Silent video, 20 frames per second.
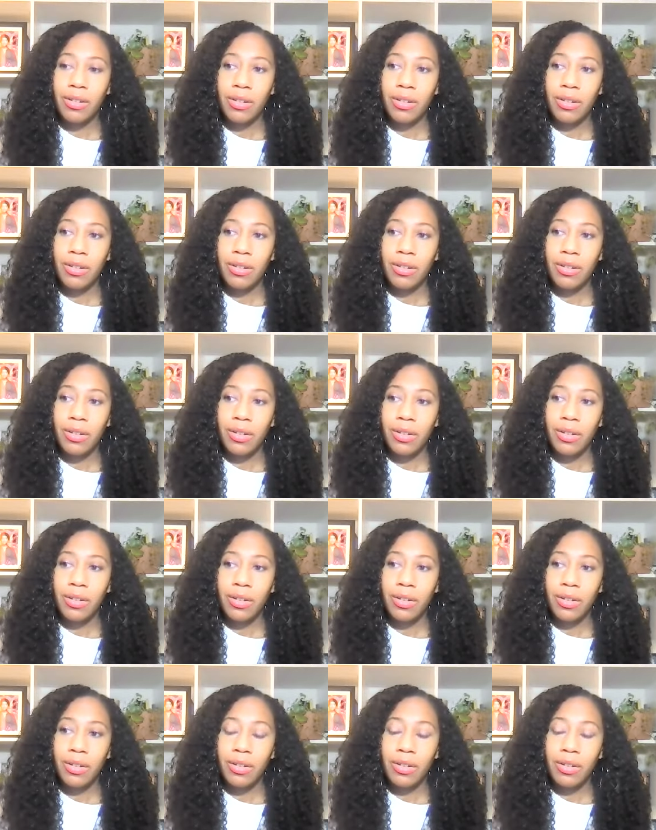
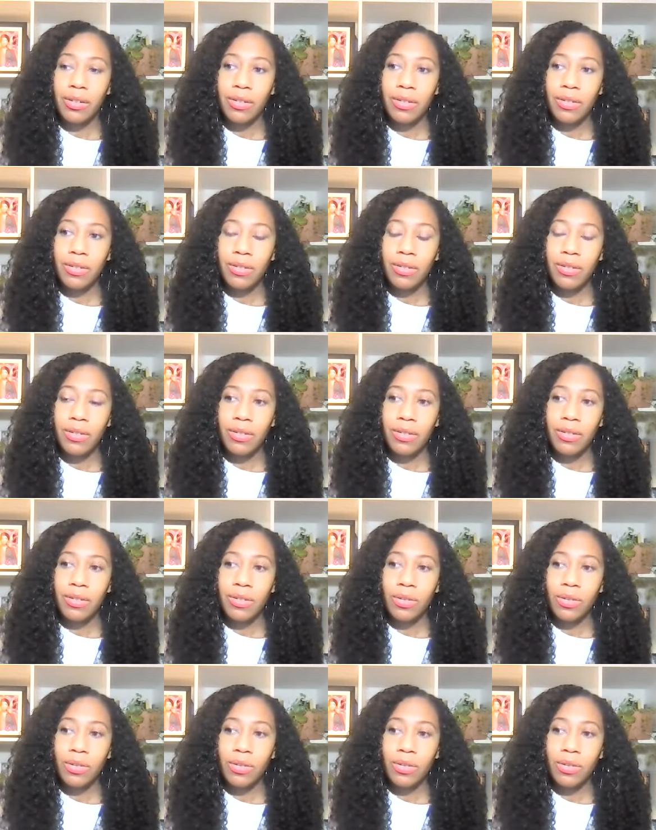[no speech]